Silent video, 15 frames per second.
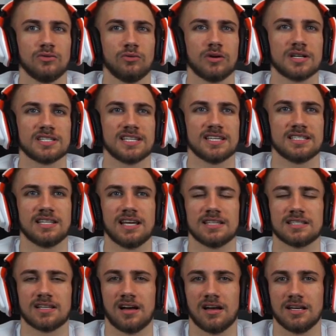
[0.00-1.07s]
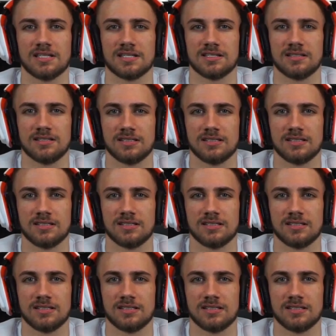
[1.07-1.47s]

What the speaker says: What is SNS, guys?